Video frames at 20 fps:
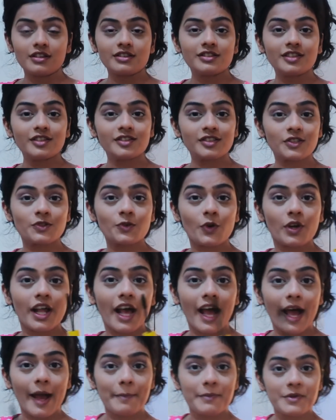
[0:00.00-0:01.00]
This is what
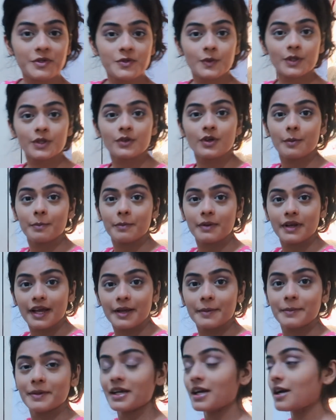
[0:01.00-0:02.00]
happens when you
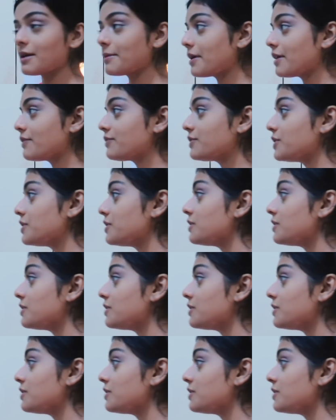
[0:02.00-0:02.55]
apply makeup after